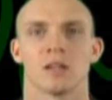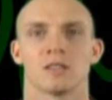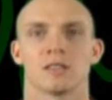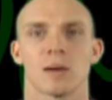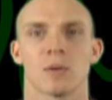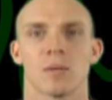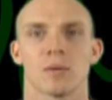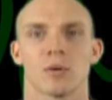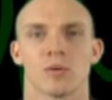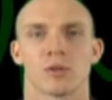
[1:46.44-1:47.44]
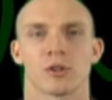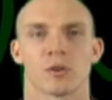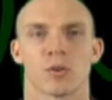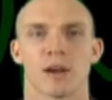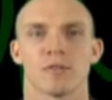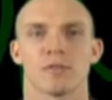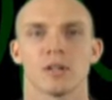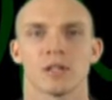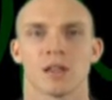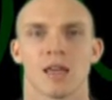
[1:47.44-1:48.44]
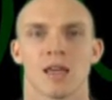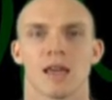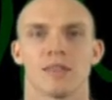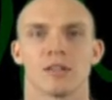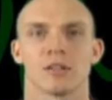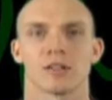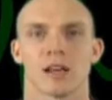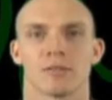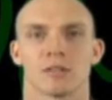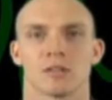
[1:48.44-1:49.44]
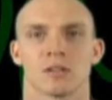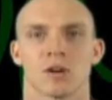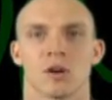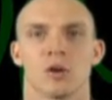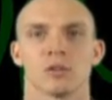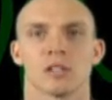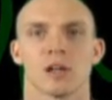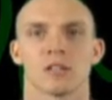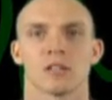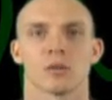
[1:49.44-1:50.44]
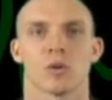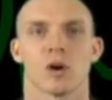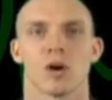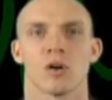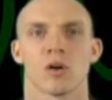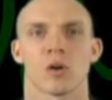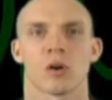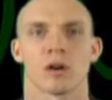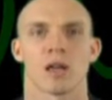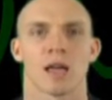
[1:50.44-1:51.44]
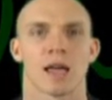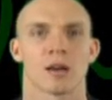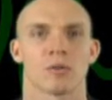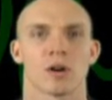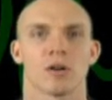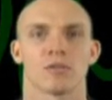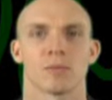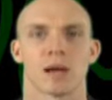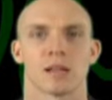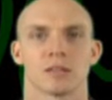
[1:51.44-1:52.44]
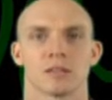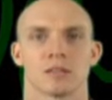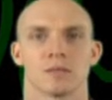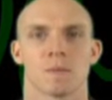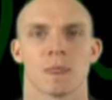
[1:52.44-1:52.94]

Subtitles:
Step up with your right foot and then your left, holding onto the wall or handrail for balance.